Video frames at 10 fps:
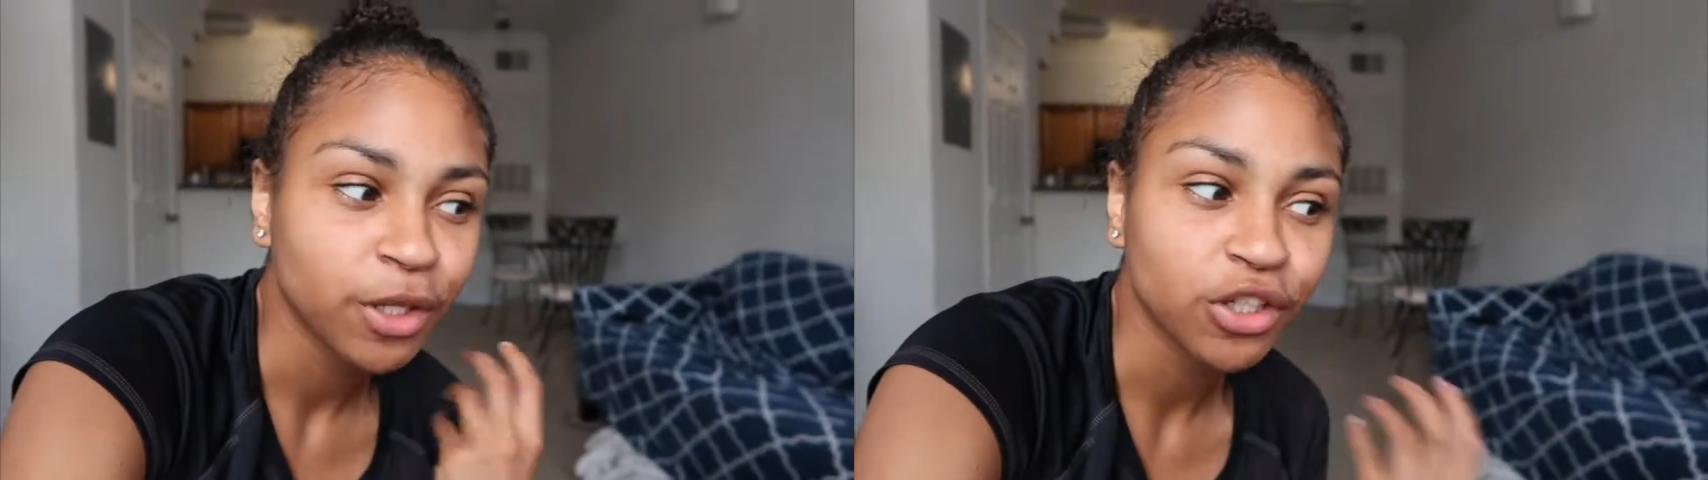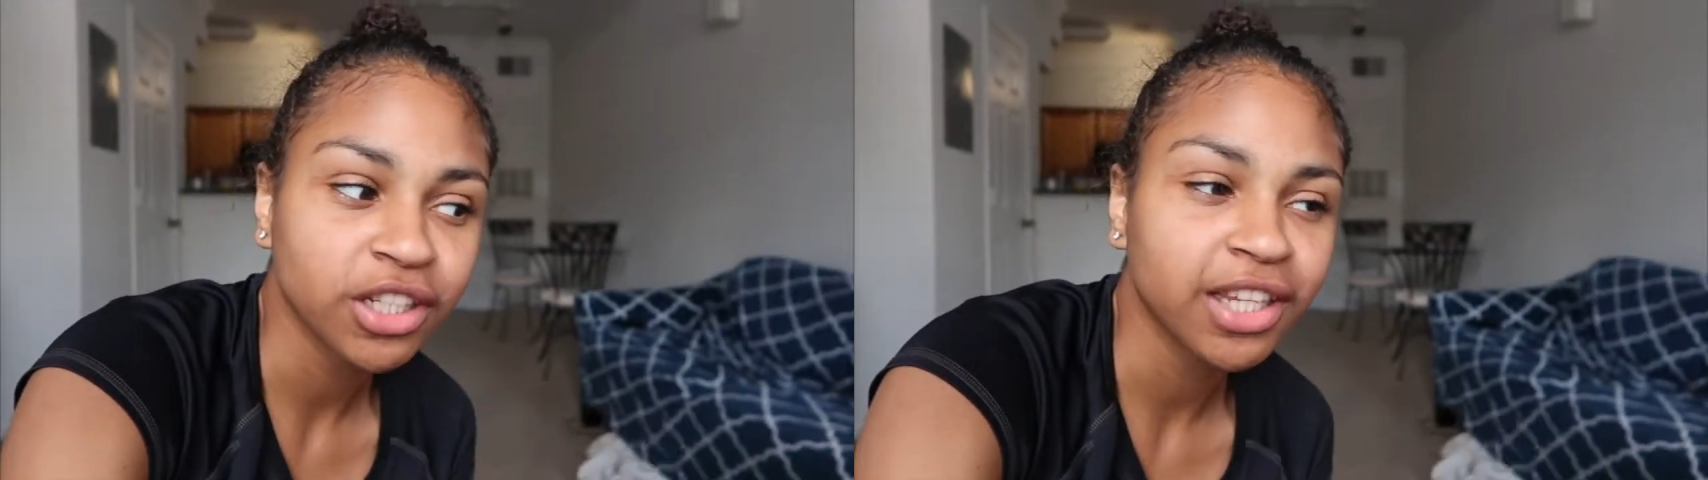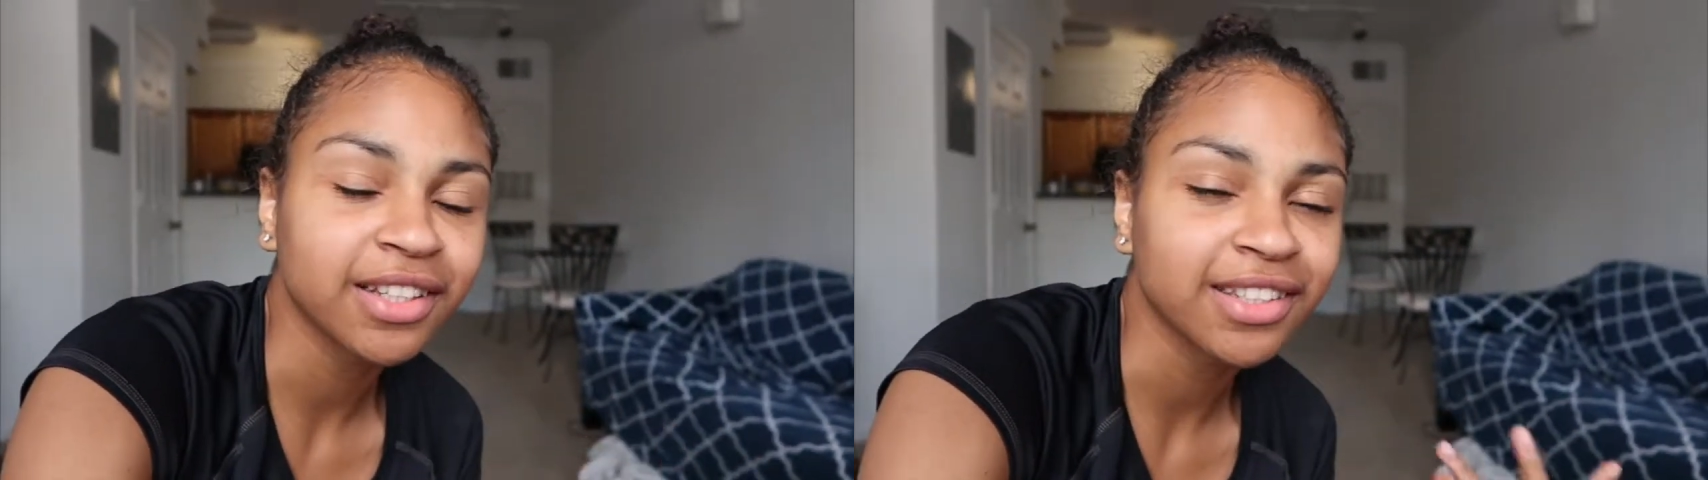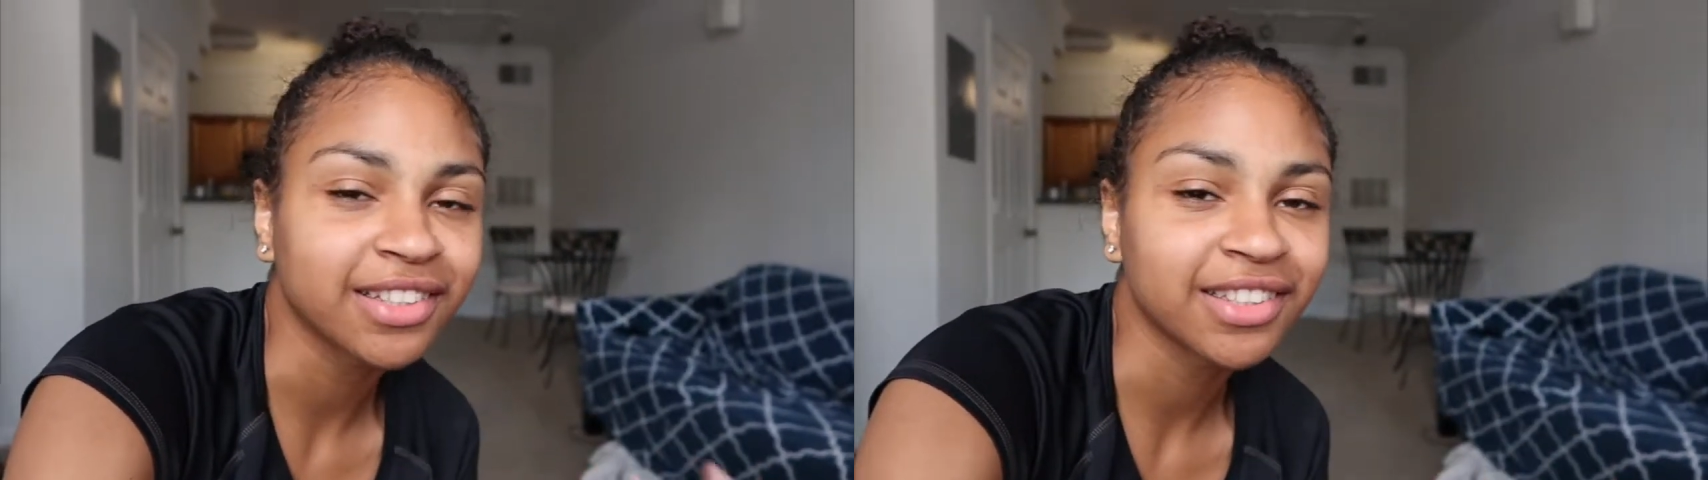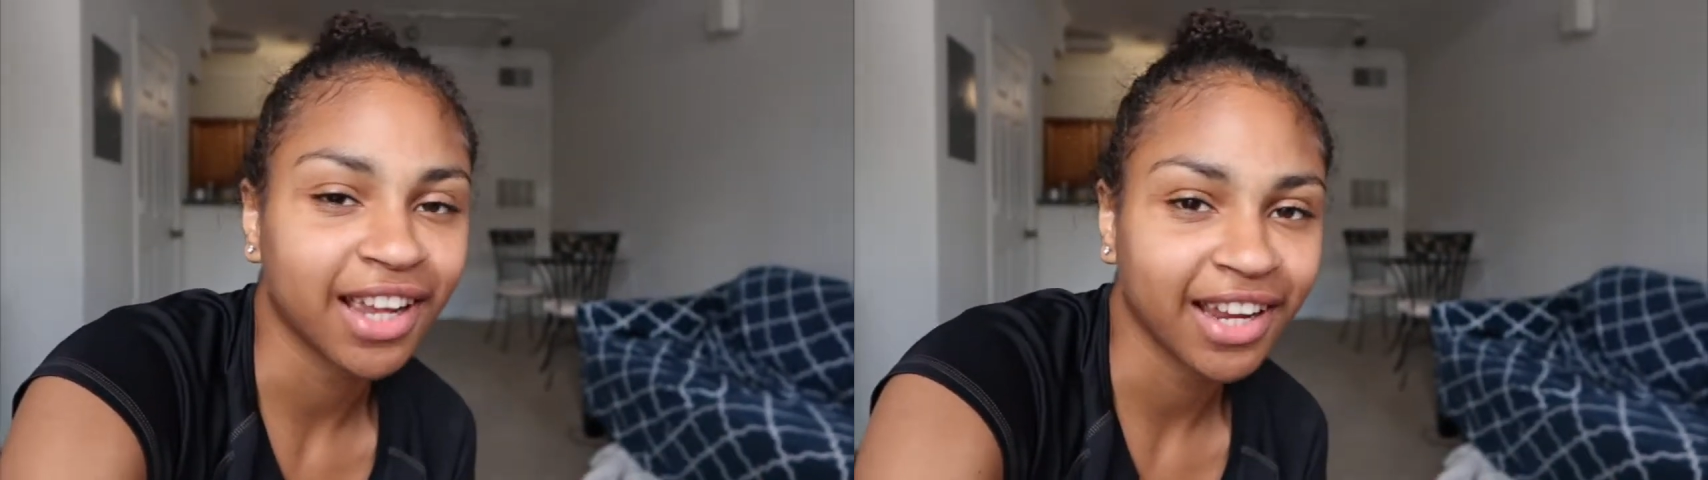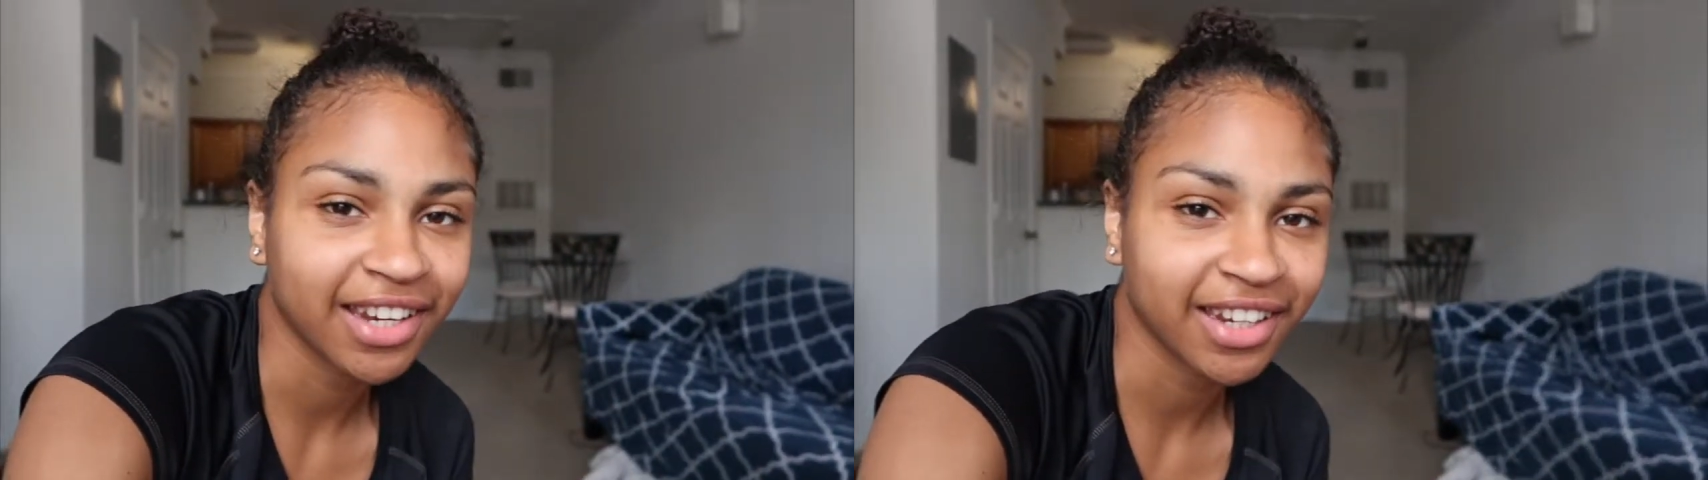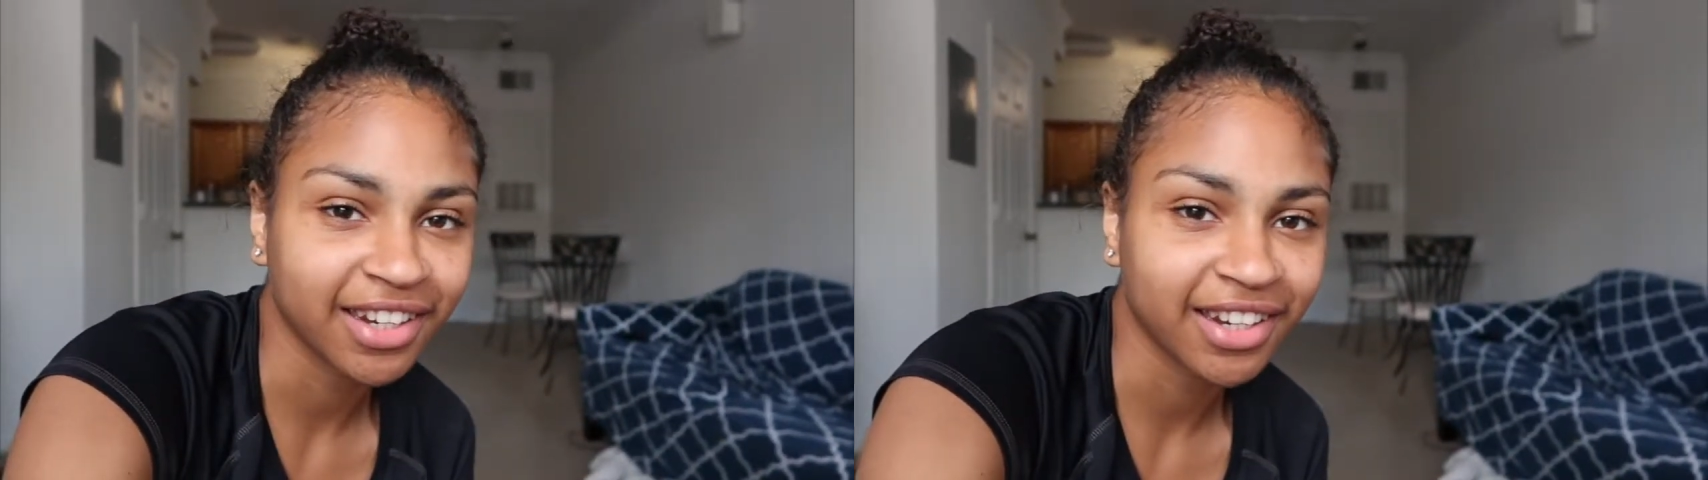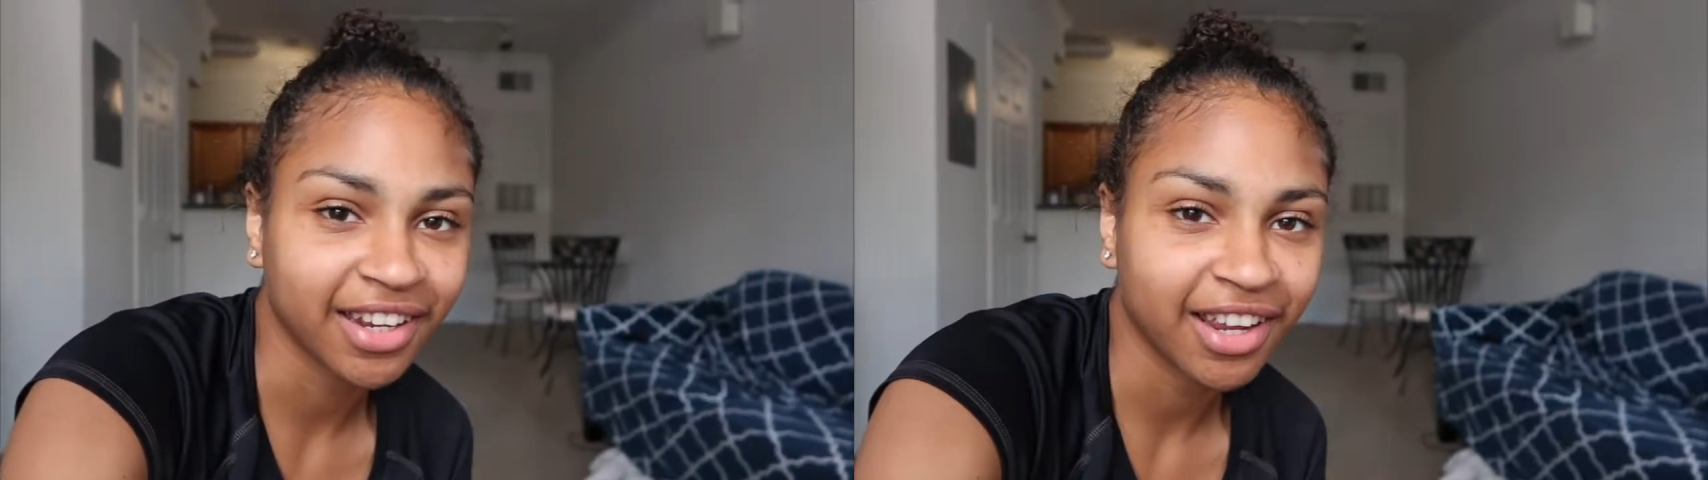she gets excited,